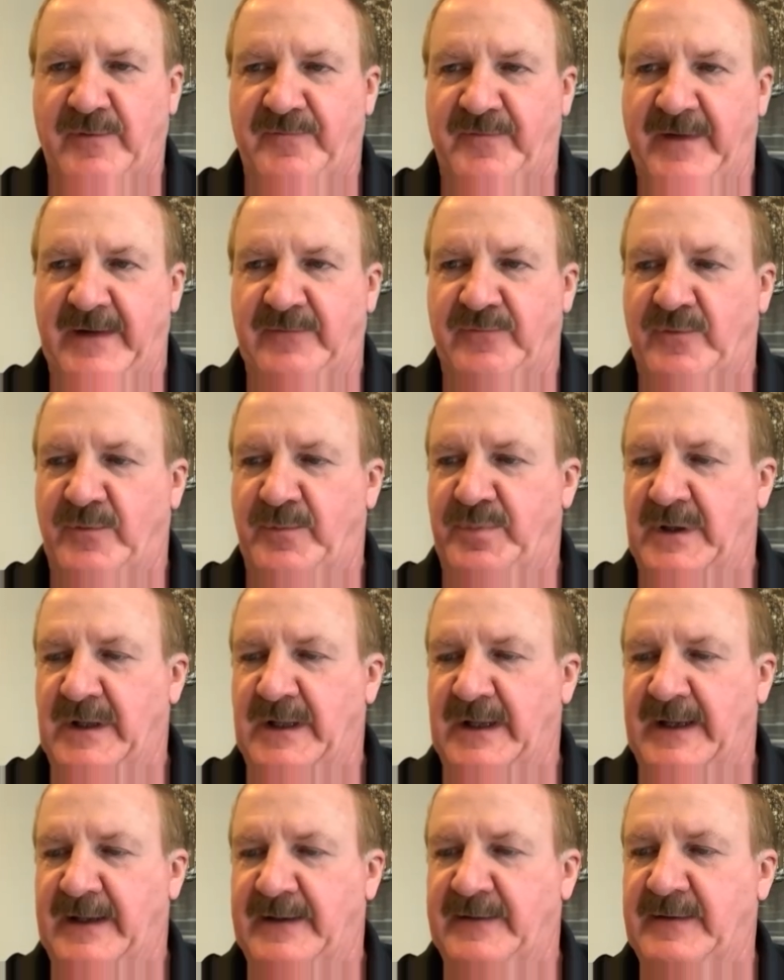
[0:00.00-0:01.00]
federal
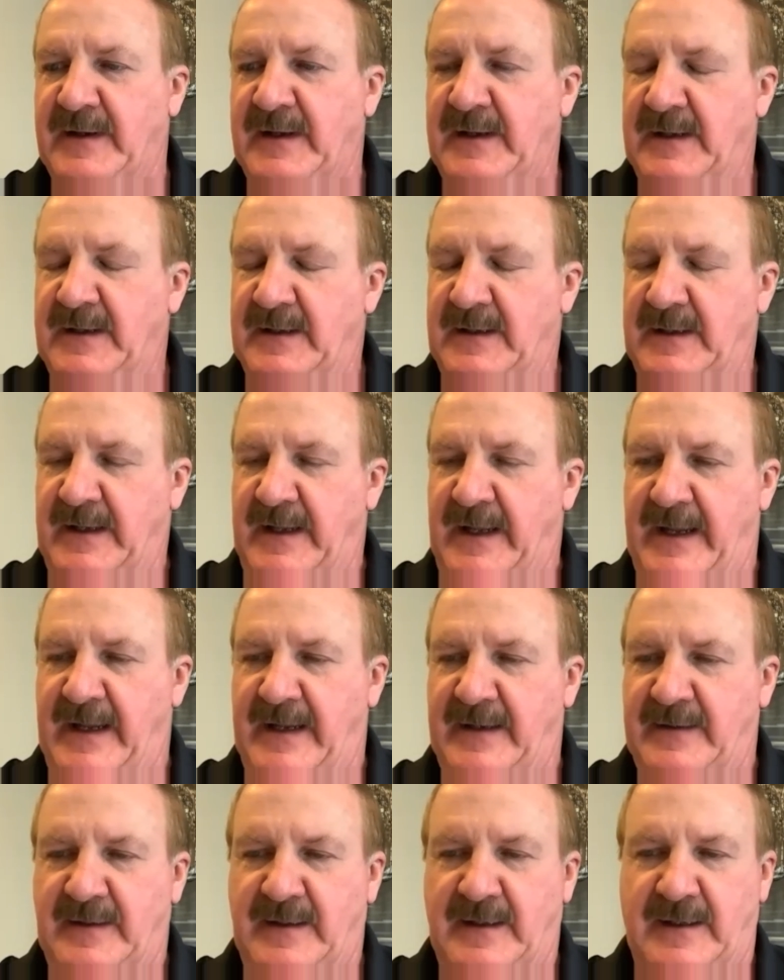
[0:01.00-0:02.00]
plant,
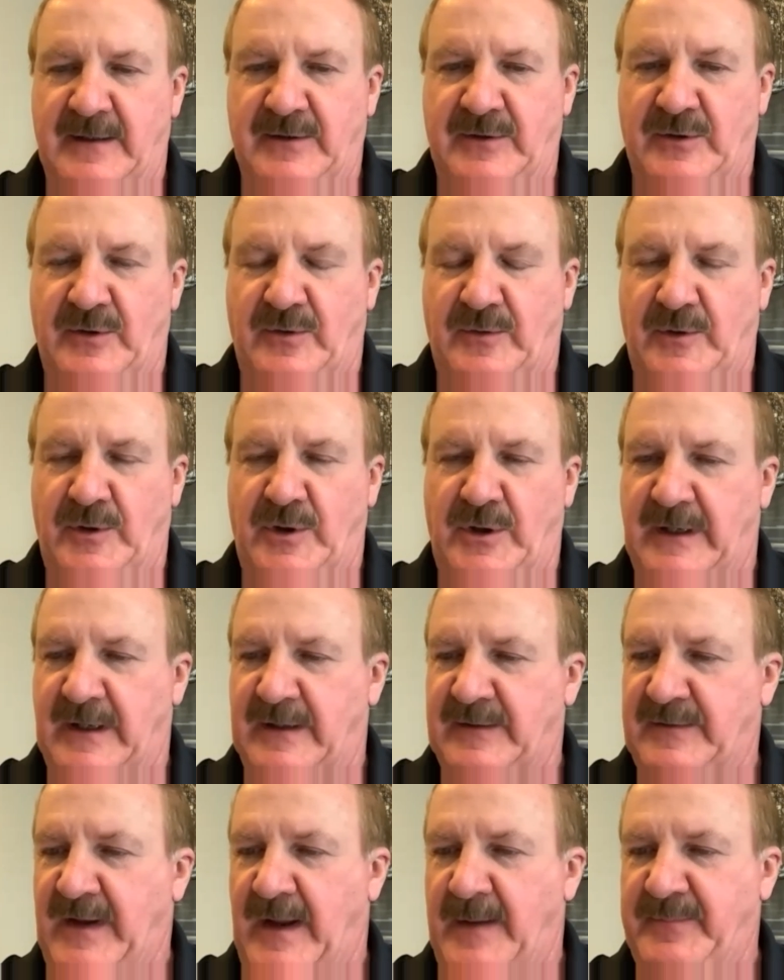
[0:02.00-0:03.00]
and look
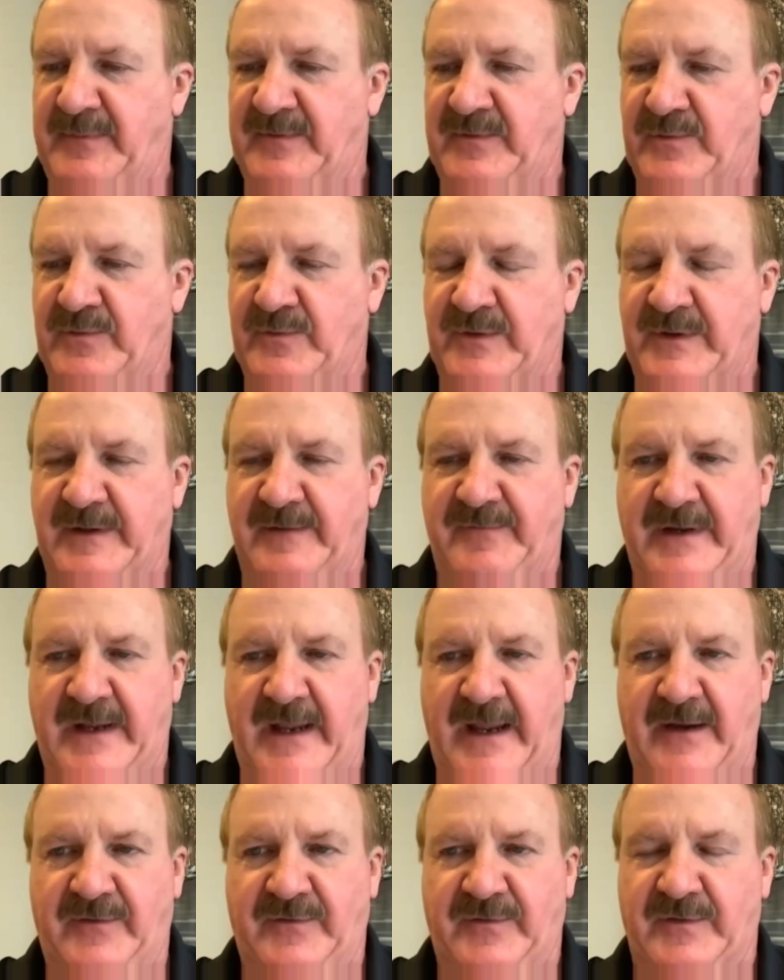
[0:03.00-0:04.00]
at temperature
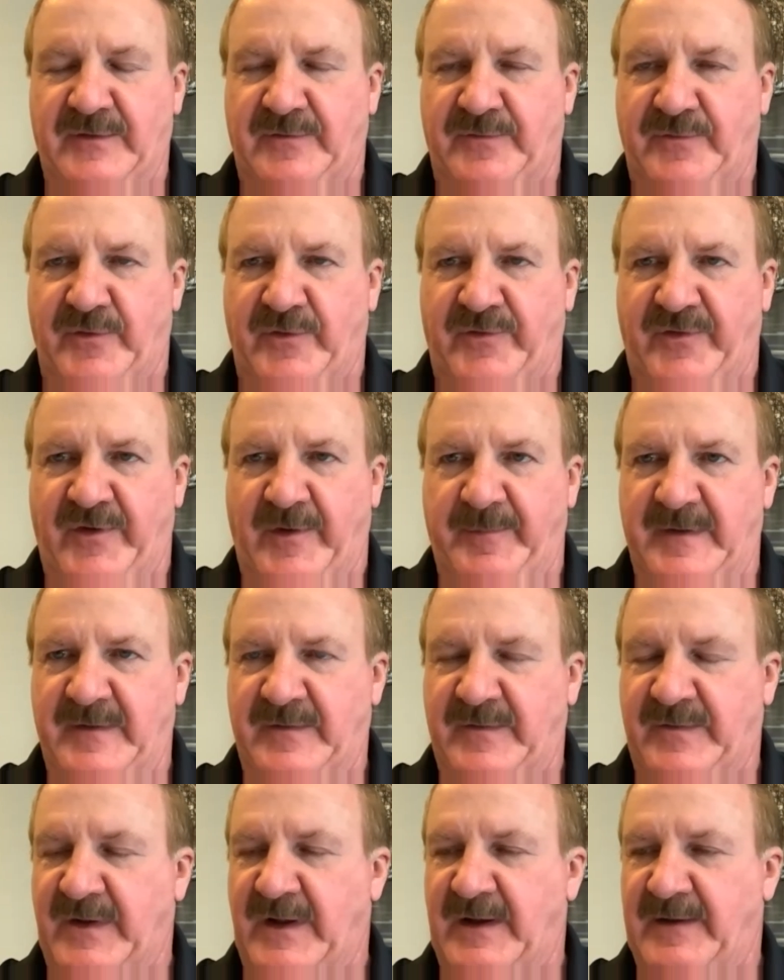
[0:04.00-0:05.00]
deviations for
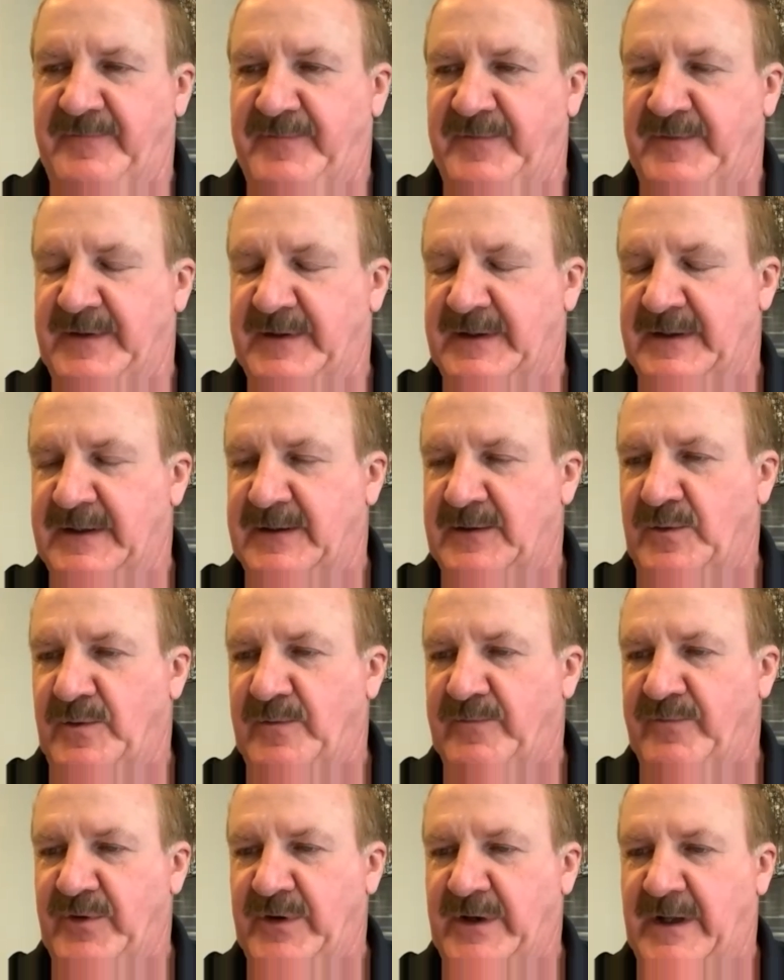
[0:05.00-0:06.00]
shipping stuff
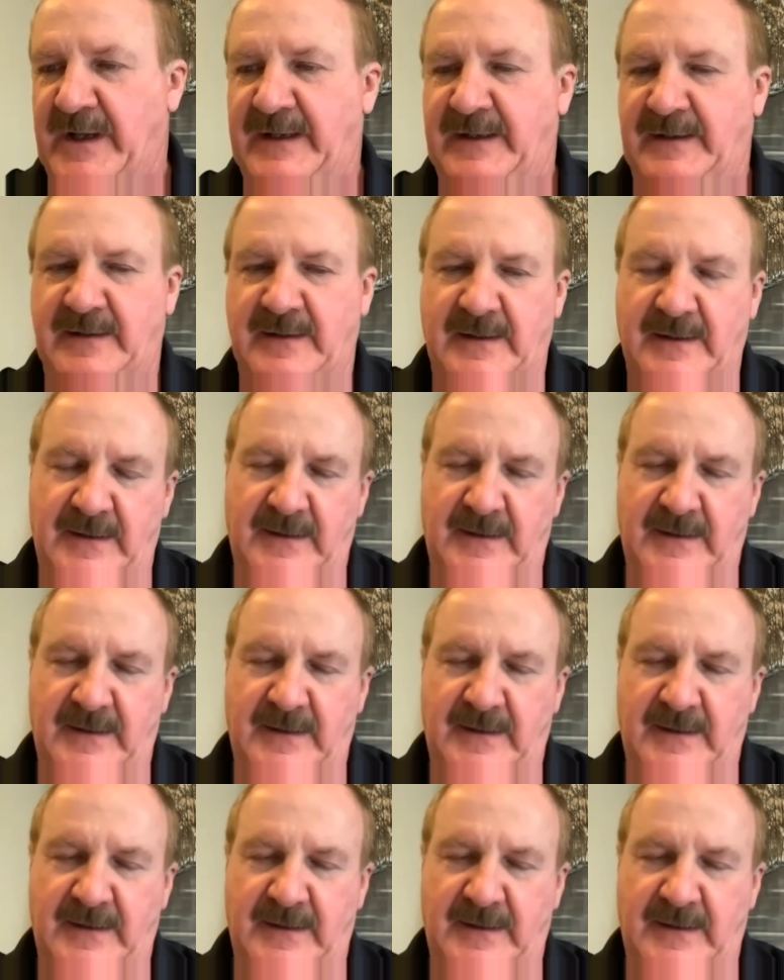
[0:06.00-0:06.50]
overnight.